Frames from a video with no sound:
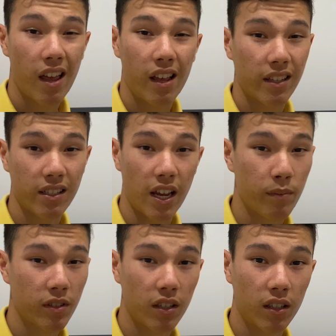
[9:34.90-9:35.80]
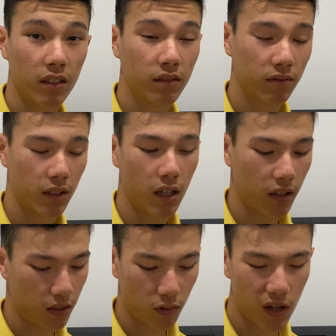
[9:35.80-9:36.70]
Samsung,
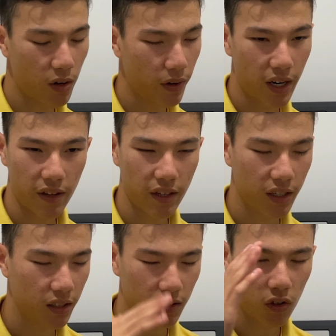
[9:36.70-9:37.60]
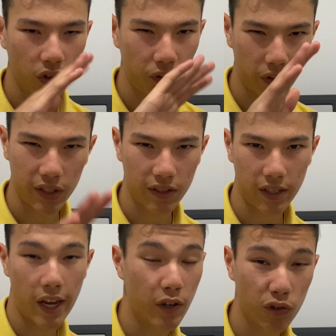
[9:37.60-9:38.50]
Huawei, I think. All these
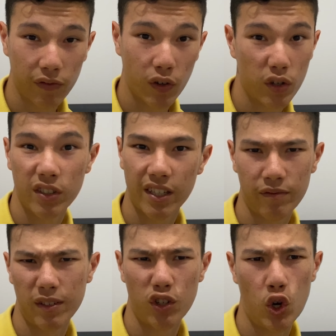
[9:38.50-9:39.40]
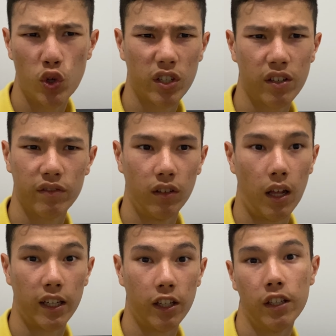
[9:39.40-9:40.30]
Android phones have been using it for like
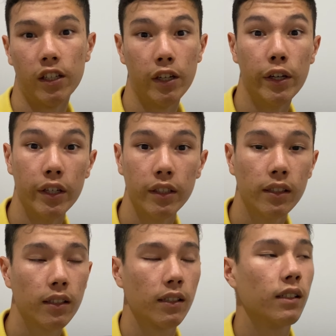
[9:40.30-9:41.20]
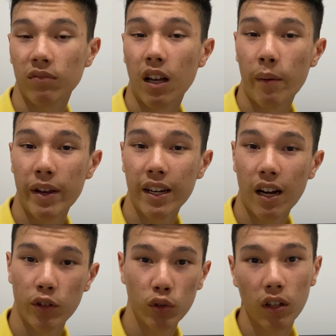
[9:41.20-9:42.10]
years. I mean, I
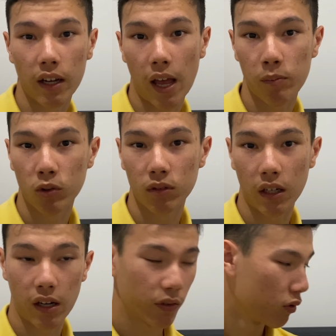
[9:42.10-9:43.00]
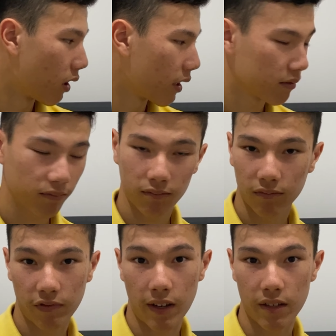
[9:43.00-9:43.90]
do like Apple. I do like
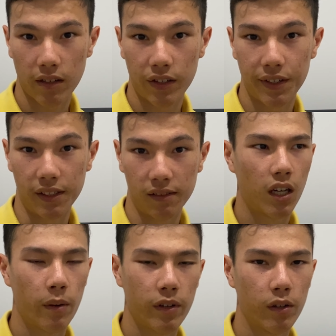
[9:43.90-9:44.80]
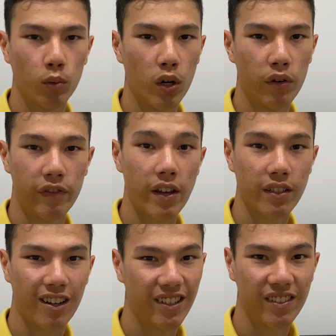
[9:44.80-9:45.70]
Face ID. I'm in the world of Face
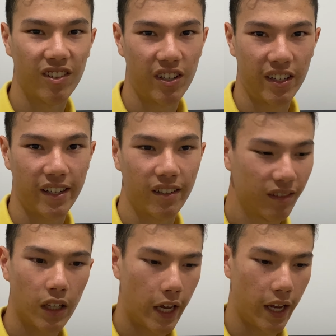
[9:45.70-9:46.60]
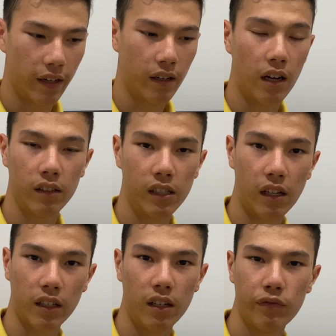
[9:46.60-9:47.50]
ID right now. And
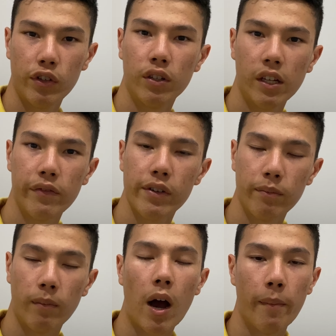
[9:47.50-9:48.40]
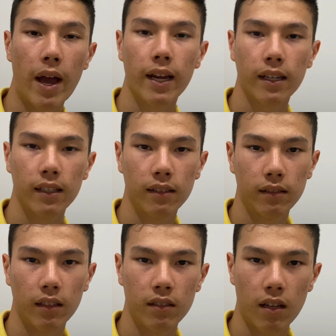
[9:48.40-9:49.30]
like even my Mac,
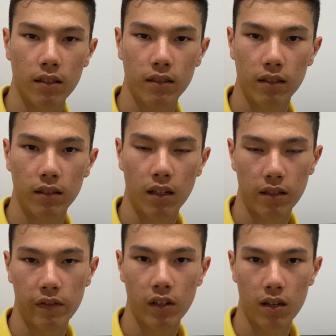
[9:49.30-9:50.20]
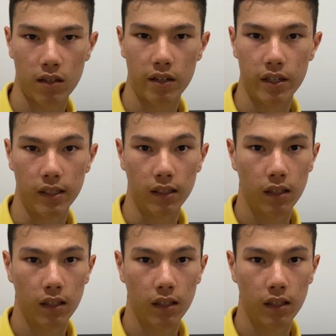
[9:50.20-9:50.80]
it does have Touch ID.